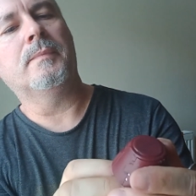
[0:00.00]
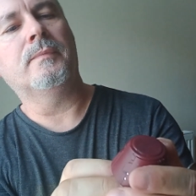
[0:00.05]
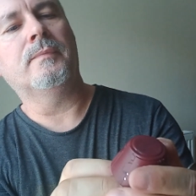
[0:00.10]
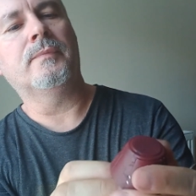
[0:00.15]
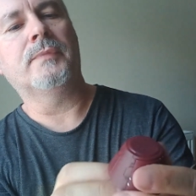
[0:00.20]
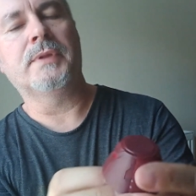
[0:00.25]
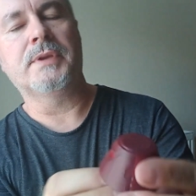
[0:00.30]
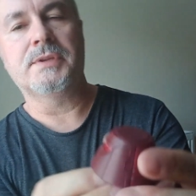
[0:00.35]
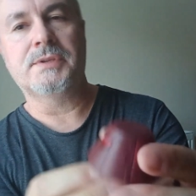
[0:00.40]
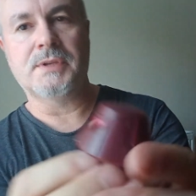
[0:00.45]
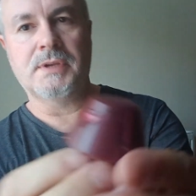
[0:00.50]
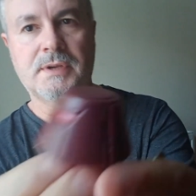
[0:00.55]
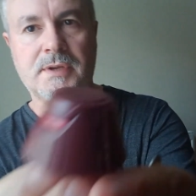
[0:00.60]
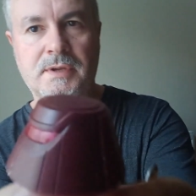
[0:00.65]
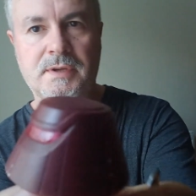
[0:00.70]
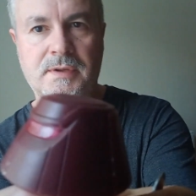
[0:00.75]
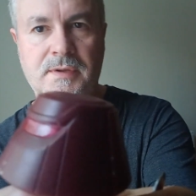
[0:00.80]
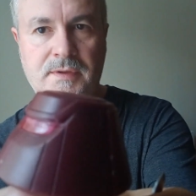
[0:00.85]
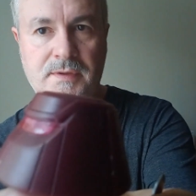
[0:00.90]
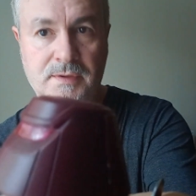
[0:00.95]
These
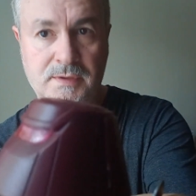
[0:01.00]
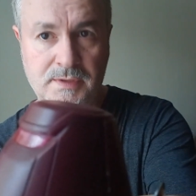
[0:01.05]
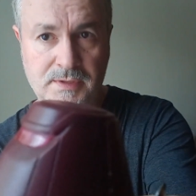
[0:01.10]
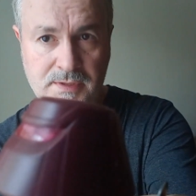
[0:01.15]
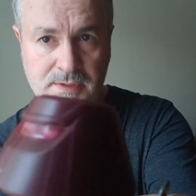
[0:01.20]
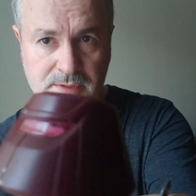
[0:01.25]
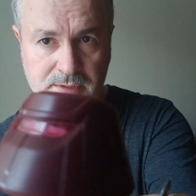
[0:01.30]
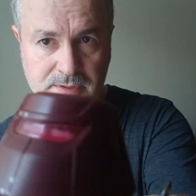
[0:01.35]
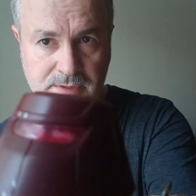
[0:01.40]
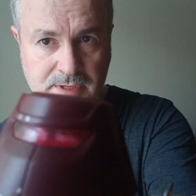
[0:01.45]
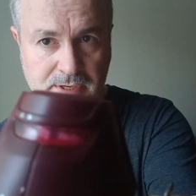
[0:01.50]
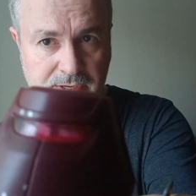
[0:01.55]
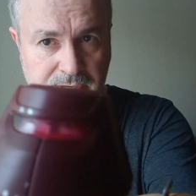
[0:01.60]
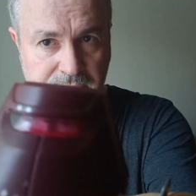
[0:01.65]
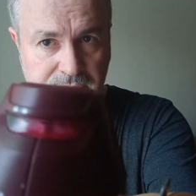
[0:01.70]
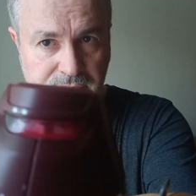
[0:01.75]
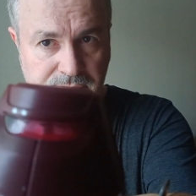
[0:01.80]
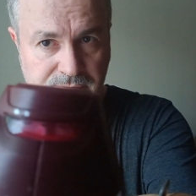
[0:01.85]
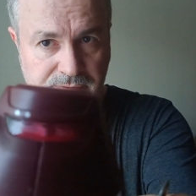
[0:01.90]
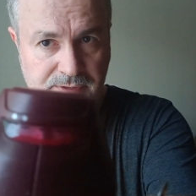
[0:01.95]
are the
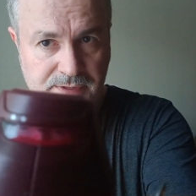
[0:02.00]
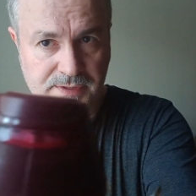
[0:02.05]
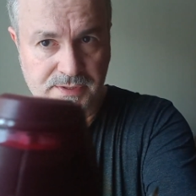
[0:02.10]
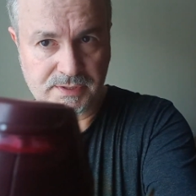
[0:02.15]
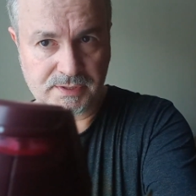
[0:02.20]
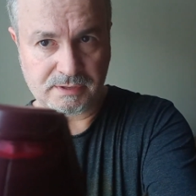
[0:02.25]
eyes of his